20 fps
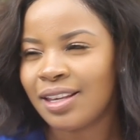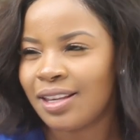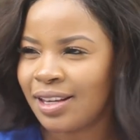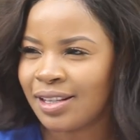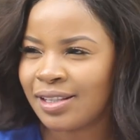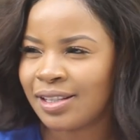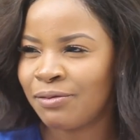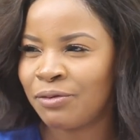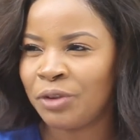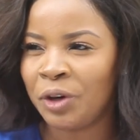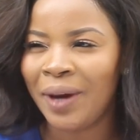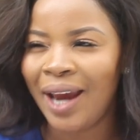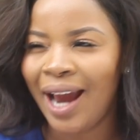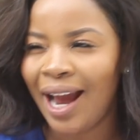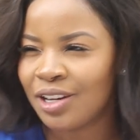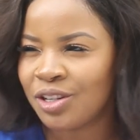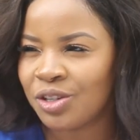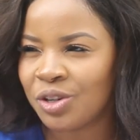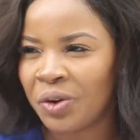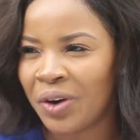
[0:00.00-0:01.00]
it's a very
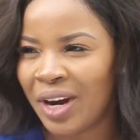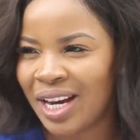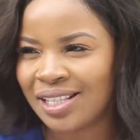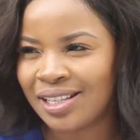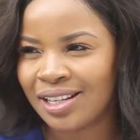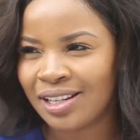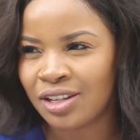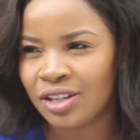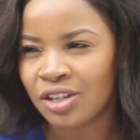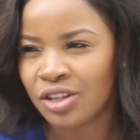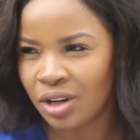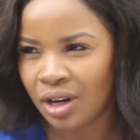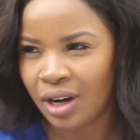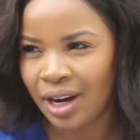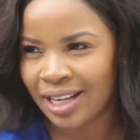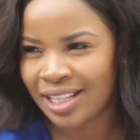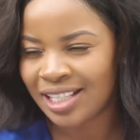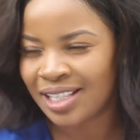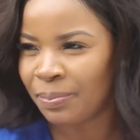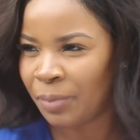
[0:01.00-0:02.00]
underrated
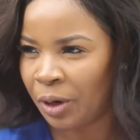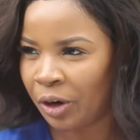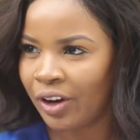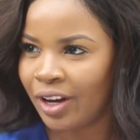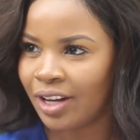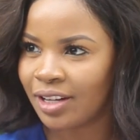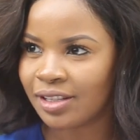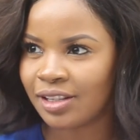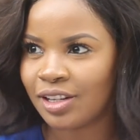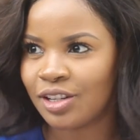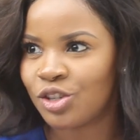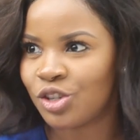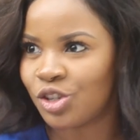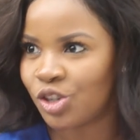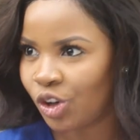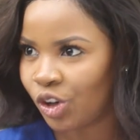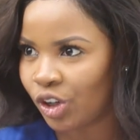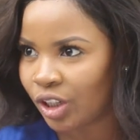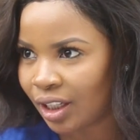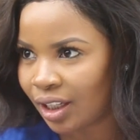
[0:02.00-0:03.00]
experience and
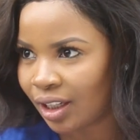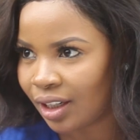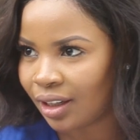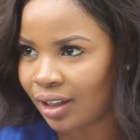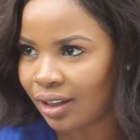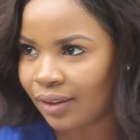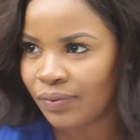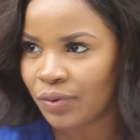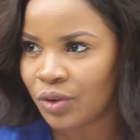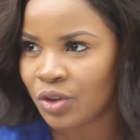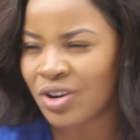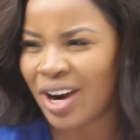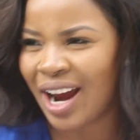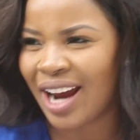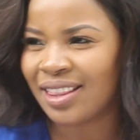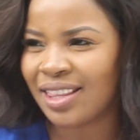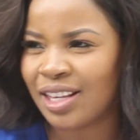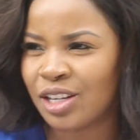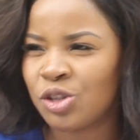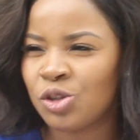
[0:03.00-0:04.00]
journey,
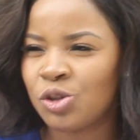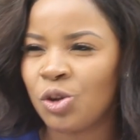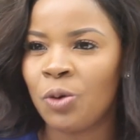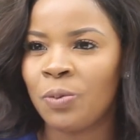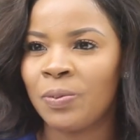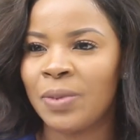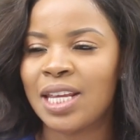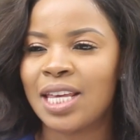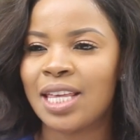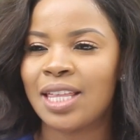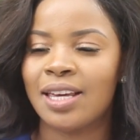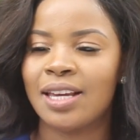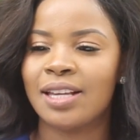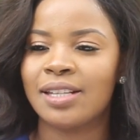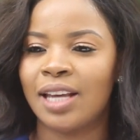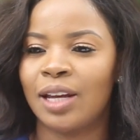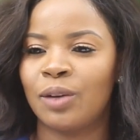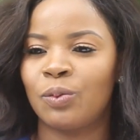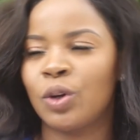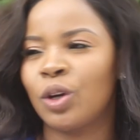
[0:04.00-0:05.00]
right? There's so many
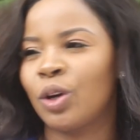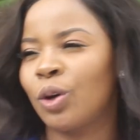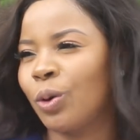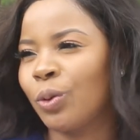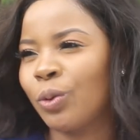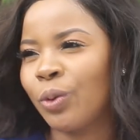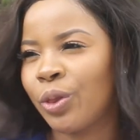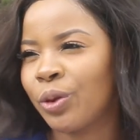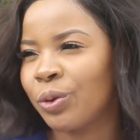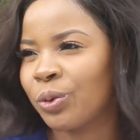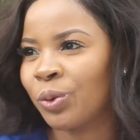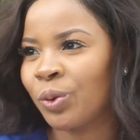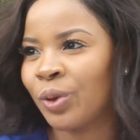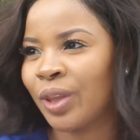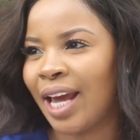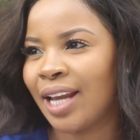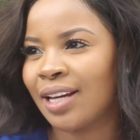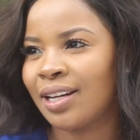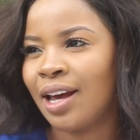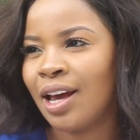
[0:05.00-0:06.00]
things that we go through
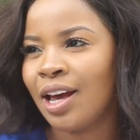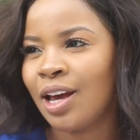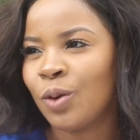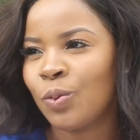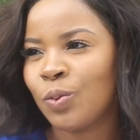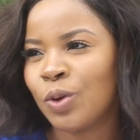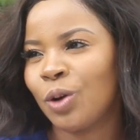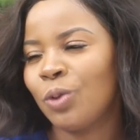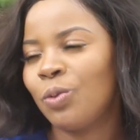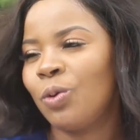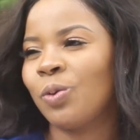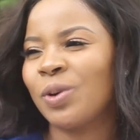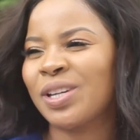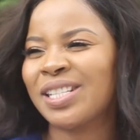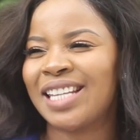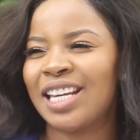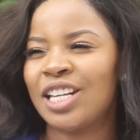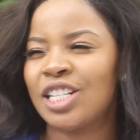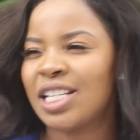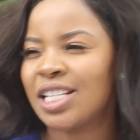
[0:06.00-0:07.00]
that mm. we don't
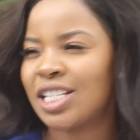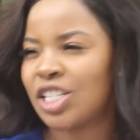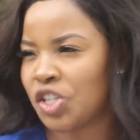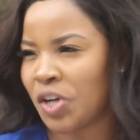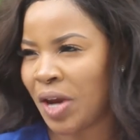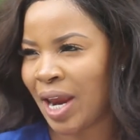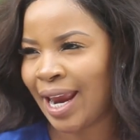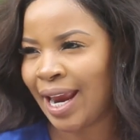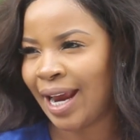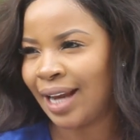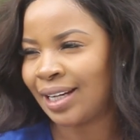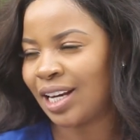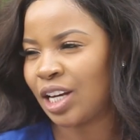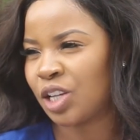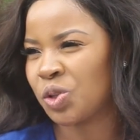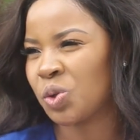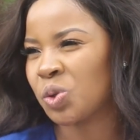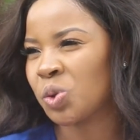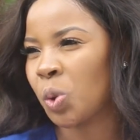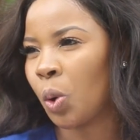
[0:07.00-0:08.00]
always get to share and
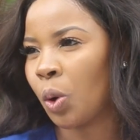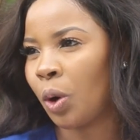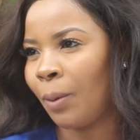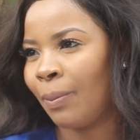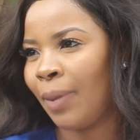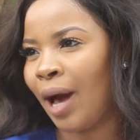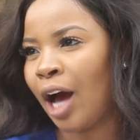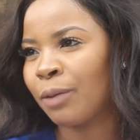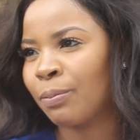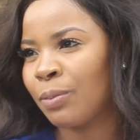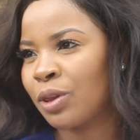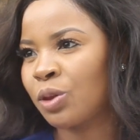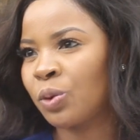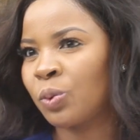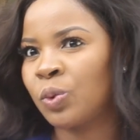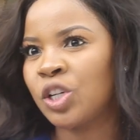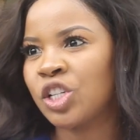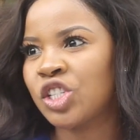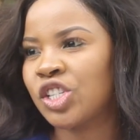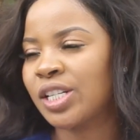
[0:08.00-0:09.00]
get to talk about, but the
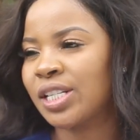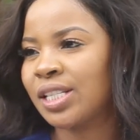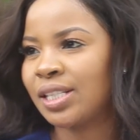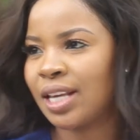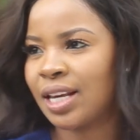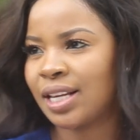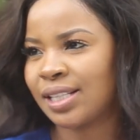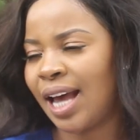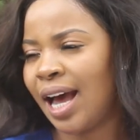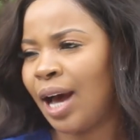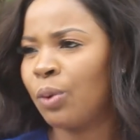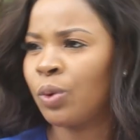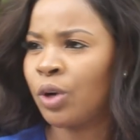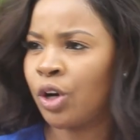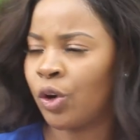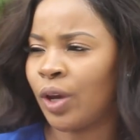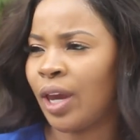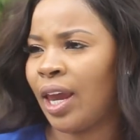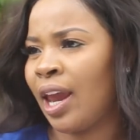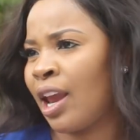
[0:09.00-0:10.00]
world just thinks, ah,
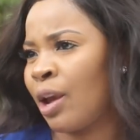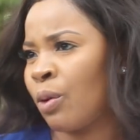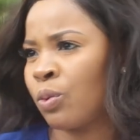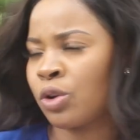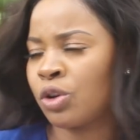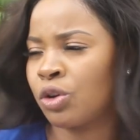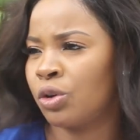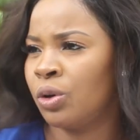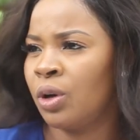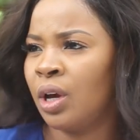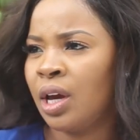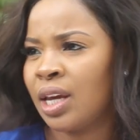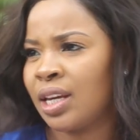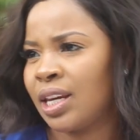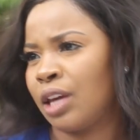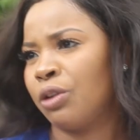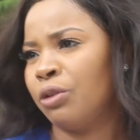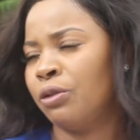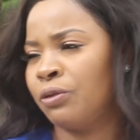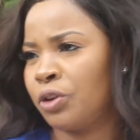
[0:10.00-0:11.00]
we're okay, you know,
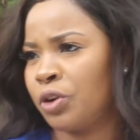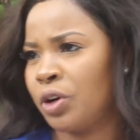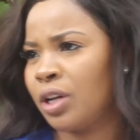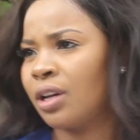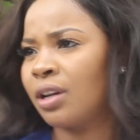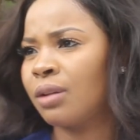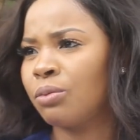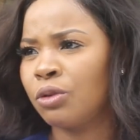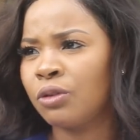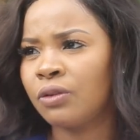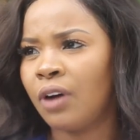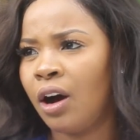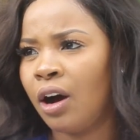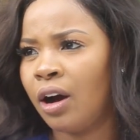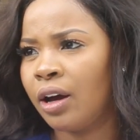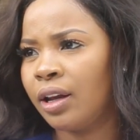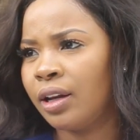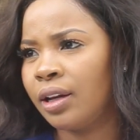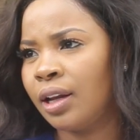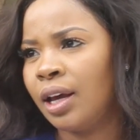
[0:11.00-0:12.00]
get over it and move
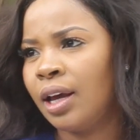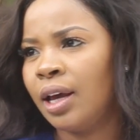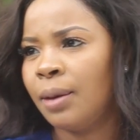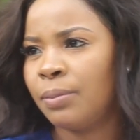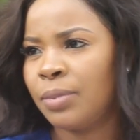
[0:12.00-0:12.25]
on.